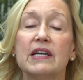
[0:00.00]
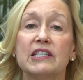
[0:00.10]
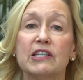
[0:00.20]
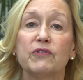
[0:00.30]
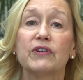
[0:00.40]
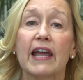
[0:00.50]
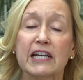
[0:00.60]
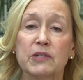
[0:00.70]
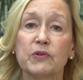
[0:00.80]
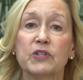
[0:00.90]
different
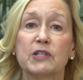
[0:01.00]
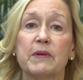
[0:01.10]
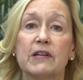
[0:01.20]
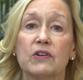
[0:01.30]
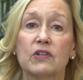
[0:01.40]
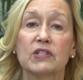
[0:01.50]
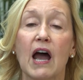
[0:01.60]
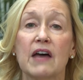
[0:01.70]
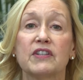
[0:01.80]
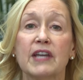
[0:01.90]
expert speakers
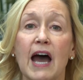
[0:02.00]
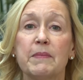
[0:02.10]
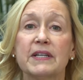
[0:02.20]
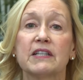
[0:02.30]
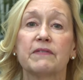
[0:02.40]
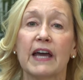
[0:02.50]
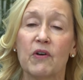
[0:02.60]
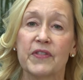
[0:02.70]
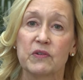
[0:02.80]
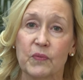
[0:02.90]
on the topics of
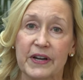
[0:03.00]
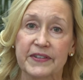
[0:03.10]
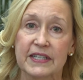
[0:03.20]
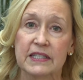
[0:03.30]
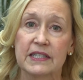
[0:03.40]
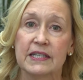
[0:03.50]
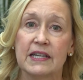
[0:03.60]
health and wellness.